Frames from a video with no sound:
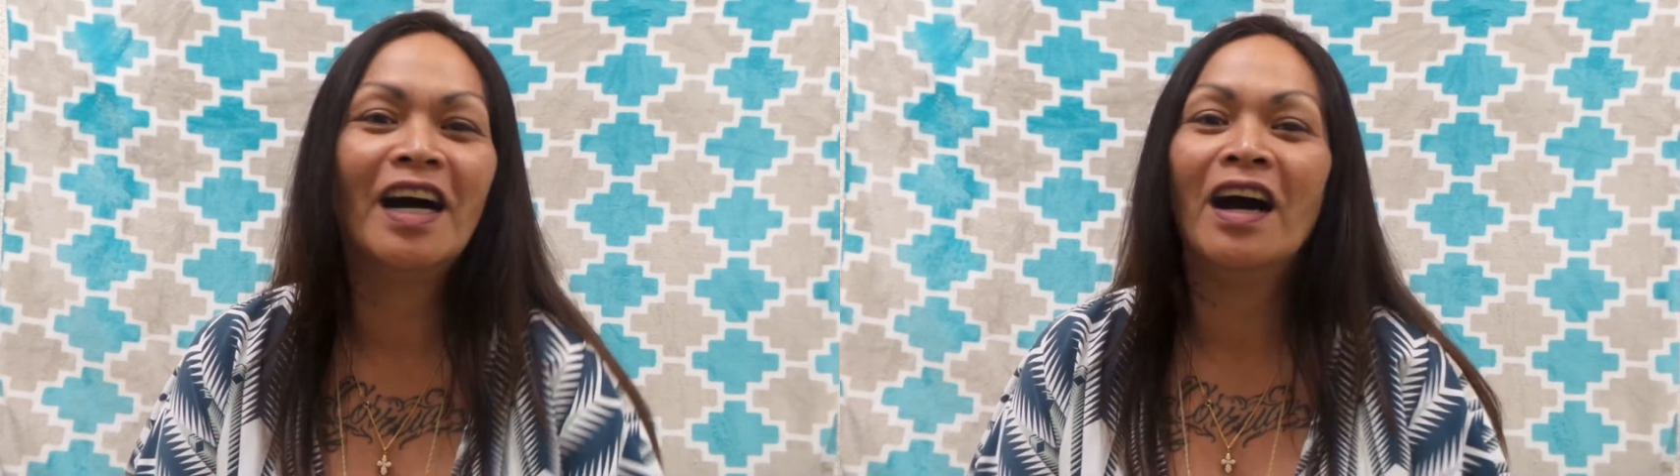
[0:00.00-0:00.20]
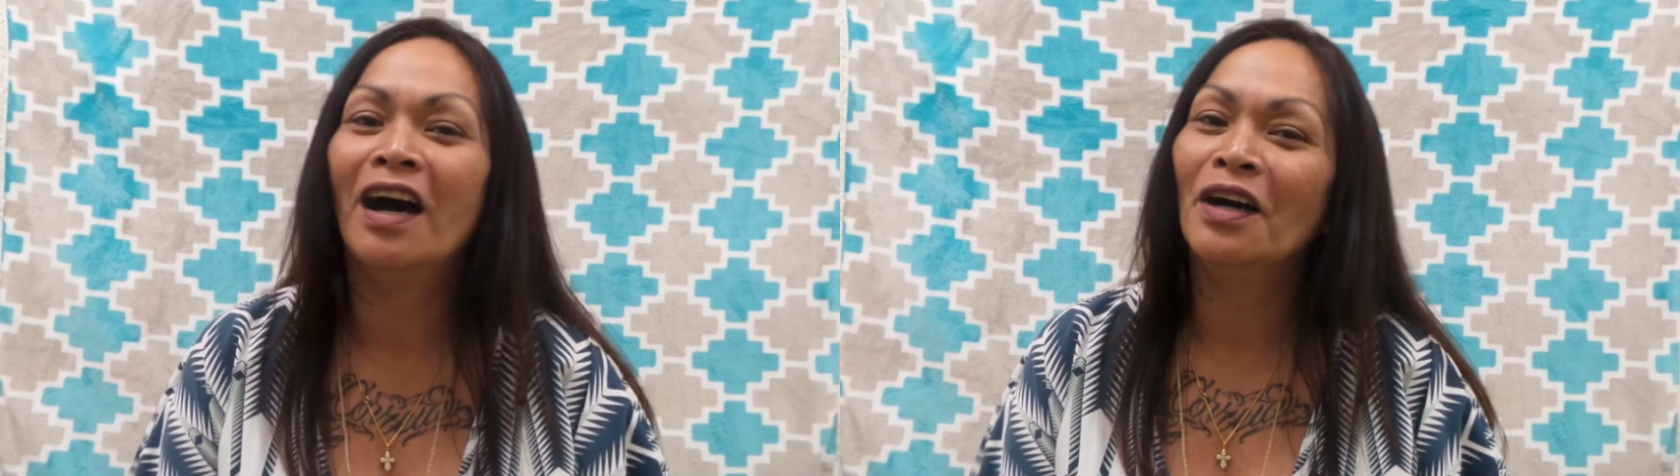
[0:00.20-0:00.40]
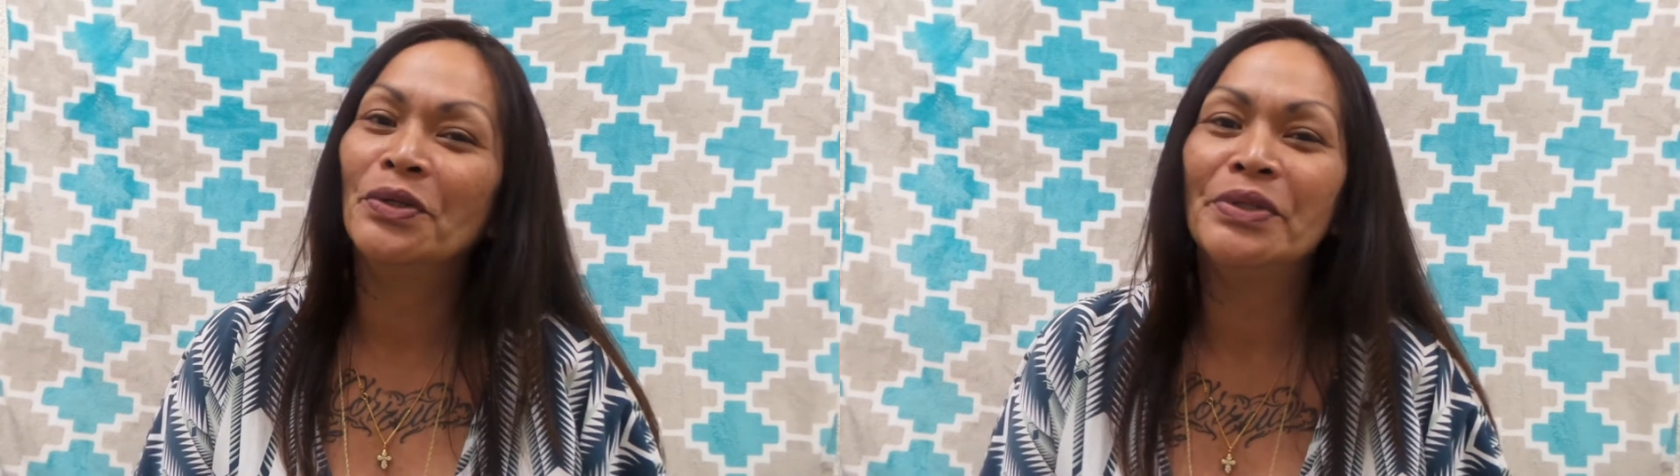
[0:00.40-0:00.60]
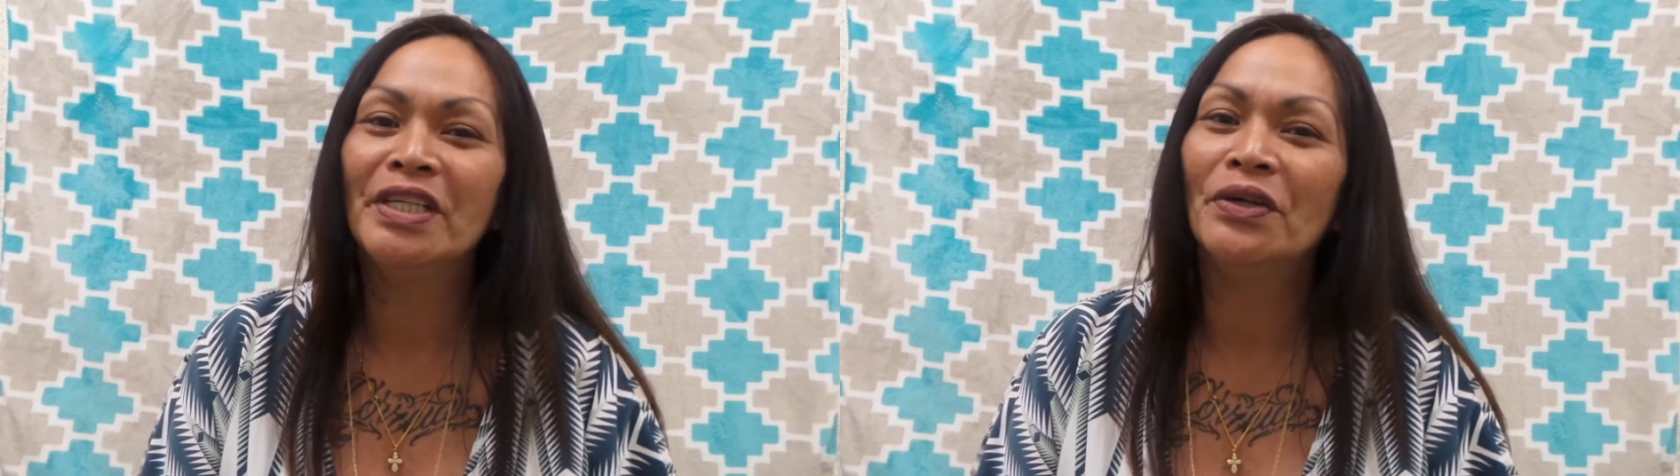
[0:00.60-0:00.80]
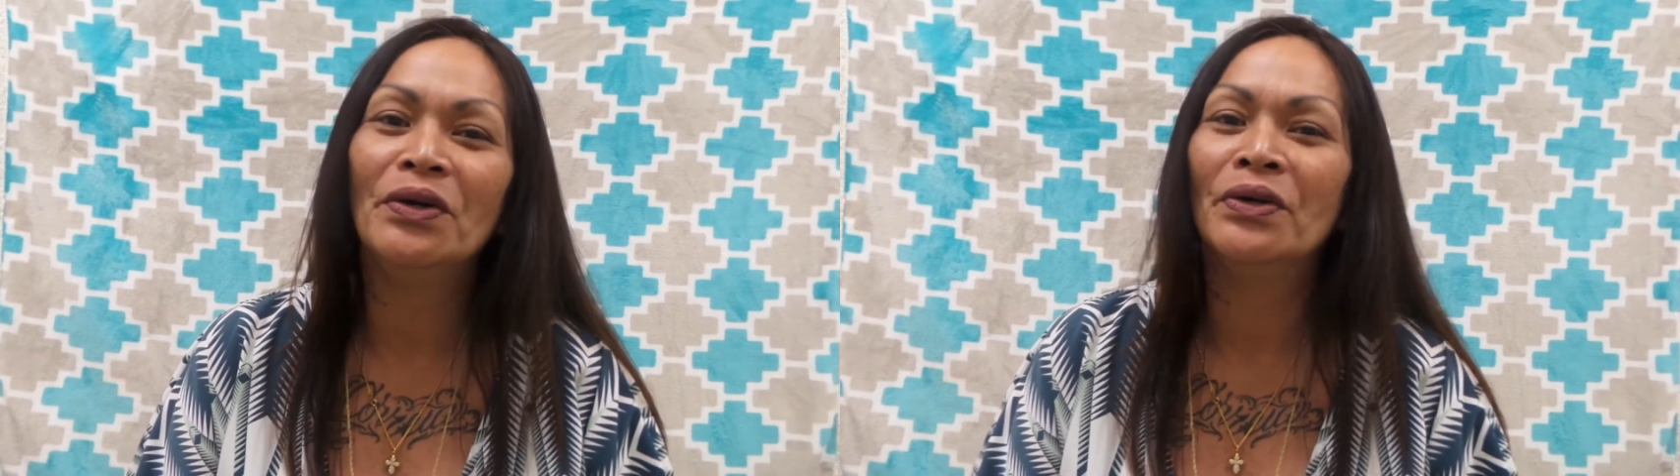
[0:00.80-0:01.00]
A hui
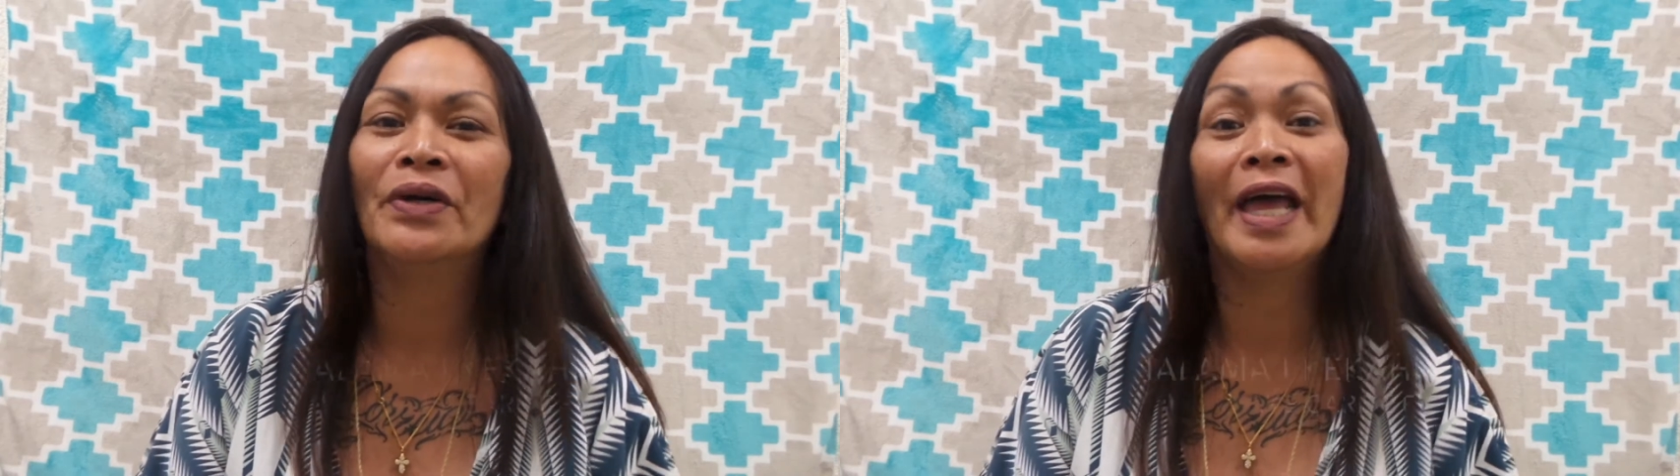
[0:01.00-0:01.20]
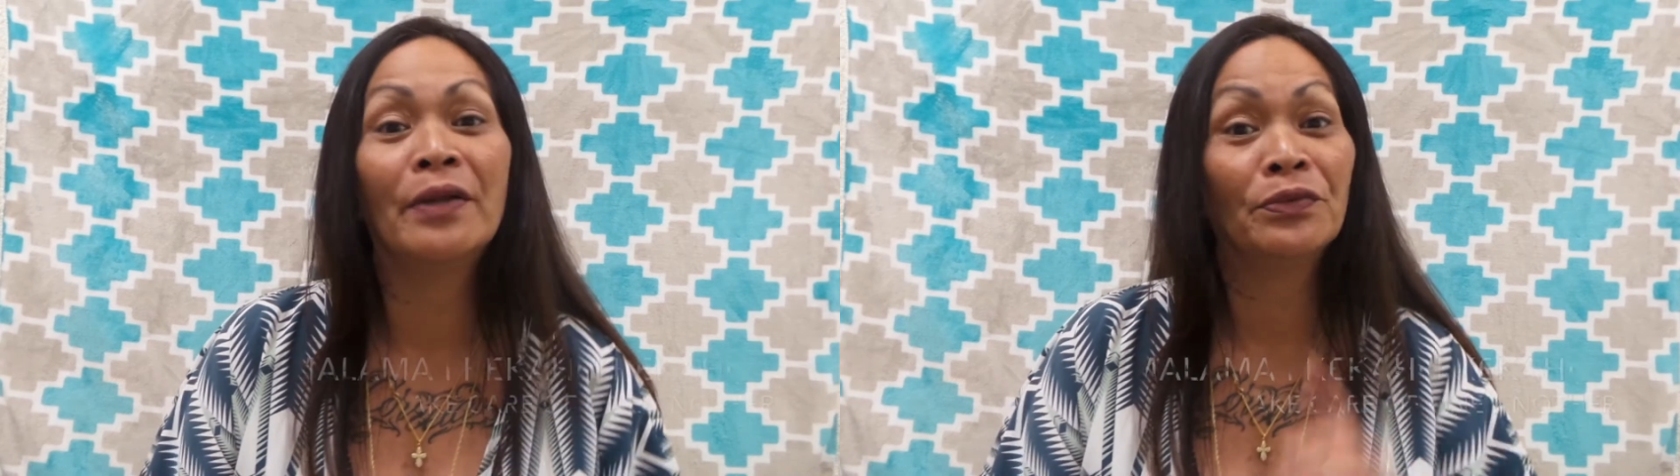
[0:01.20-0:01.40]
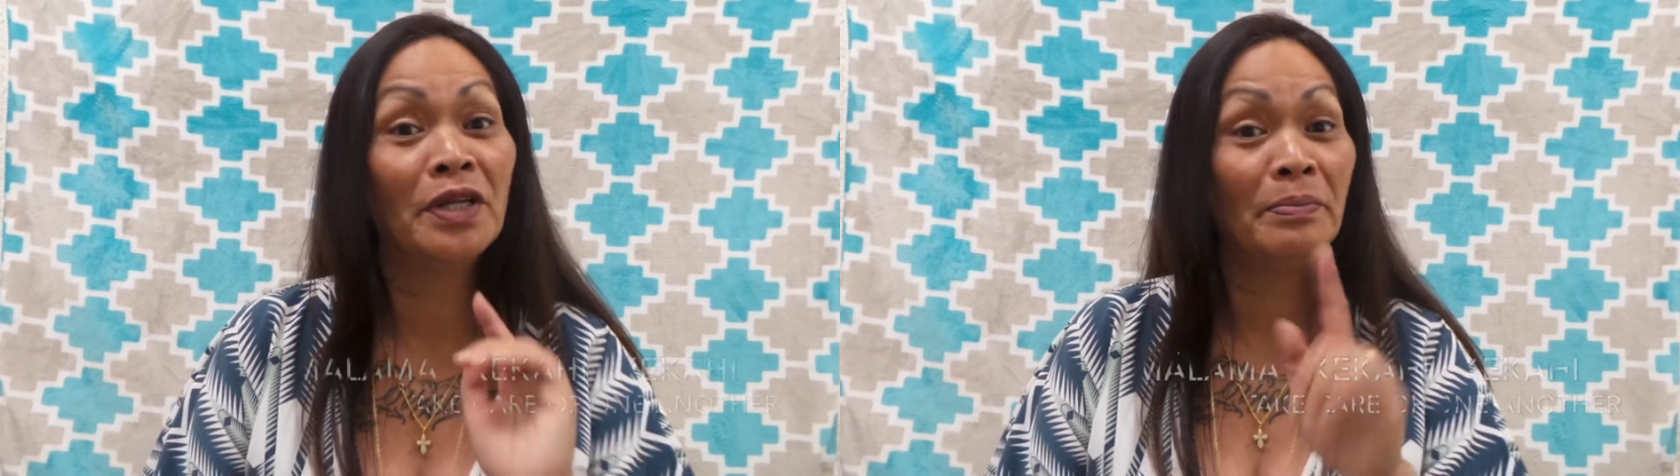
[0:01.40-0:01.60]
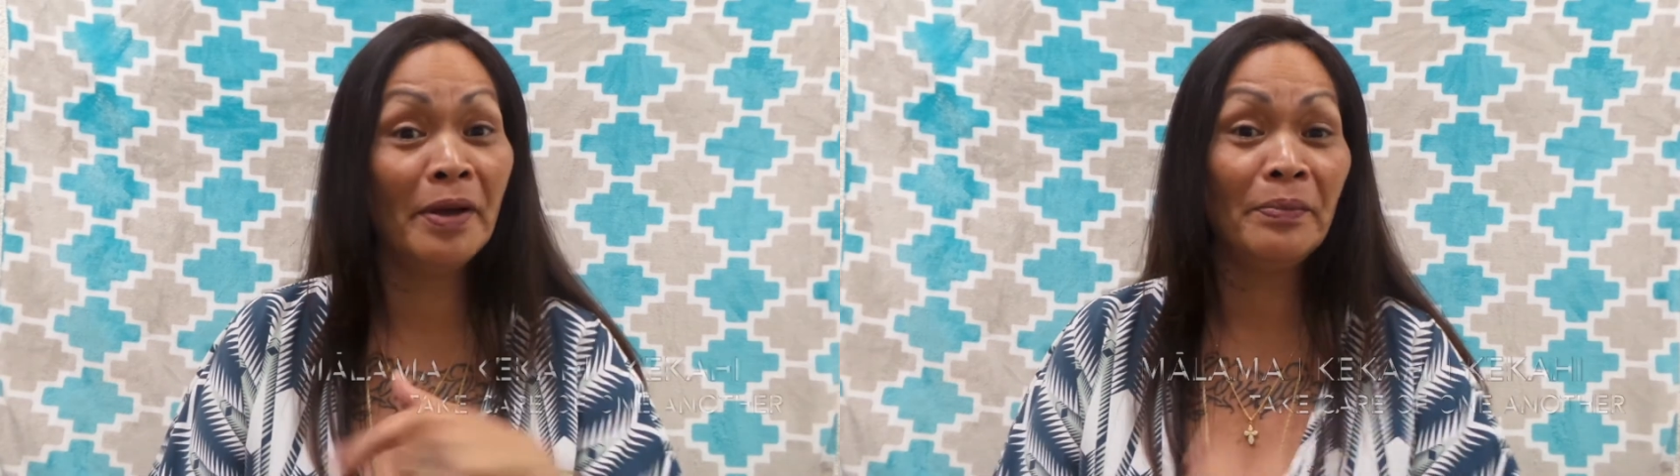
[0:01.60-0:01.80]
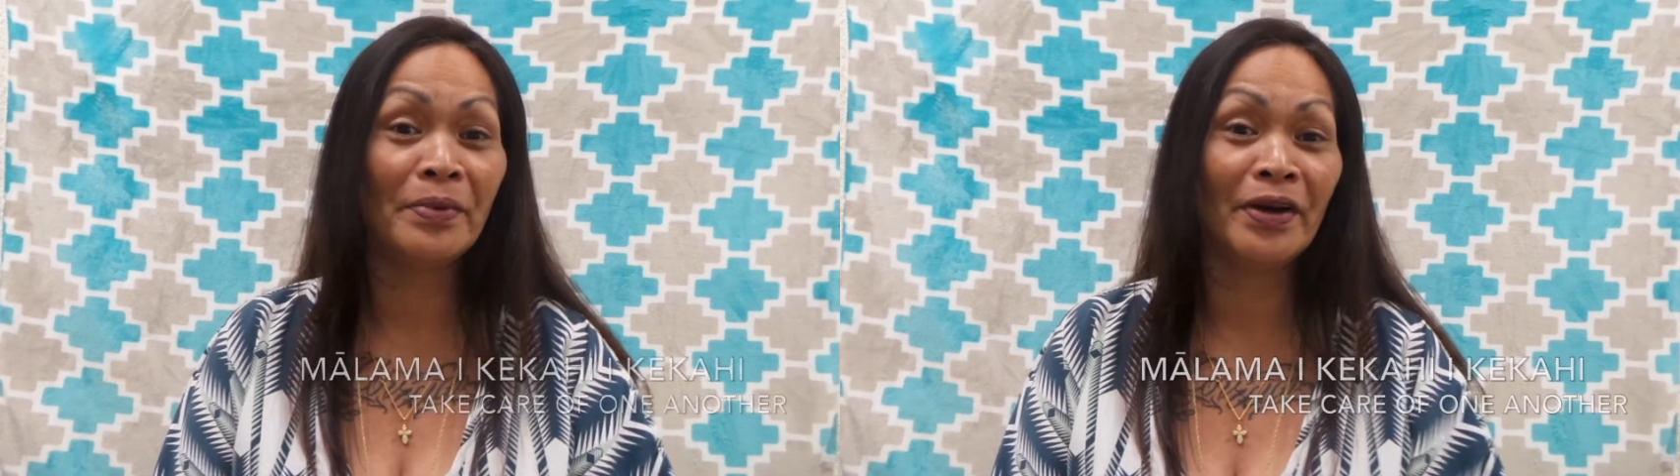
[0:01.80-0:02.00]
ho, and
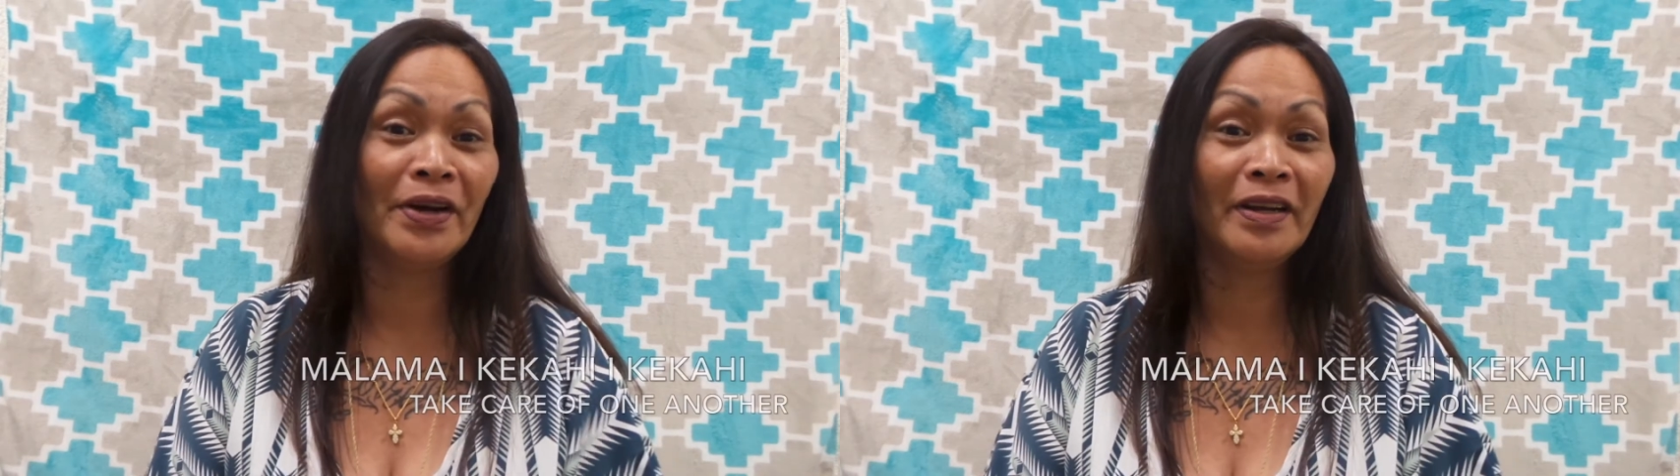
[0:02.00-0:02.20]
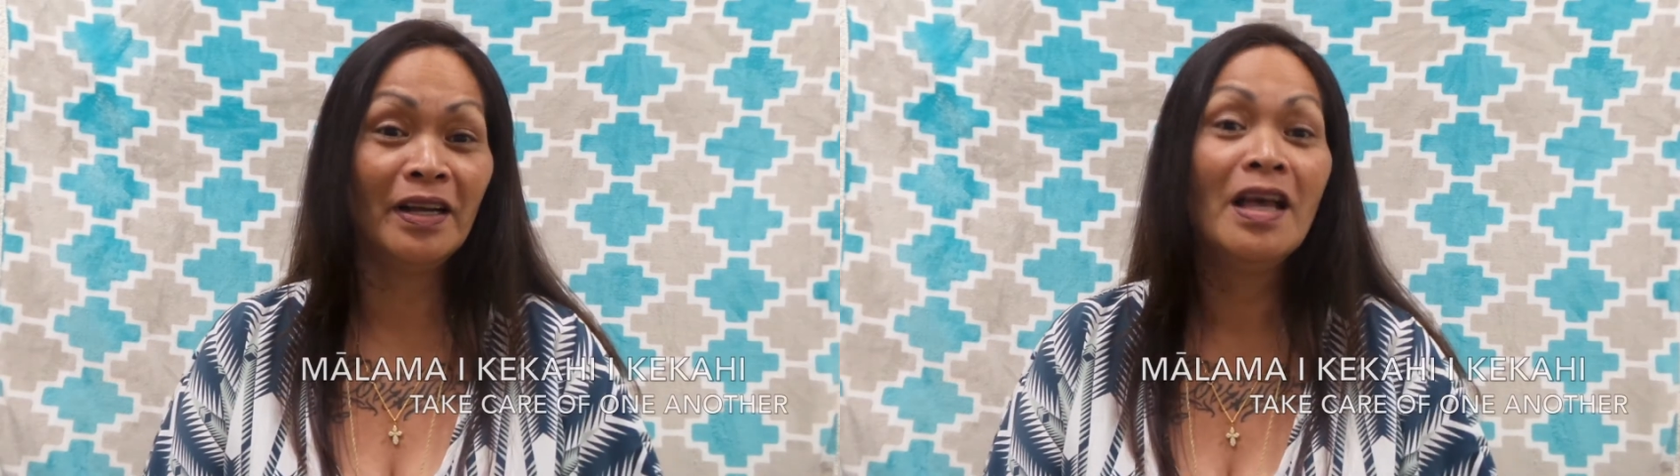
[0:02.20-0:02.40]
remember,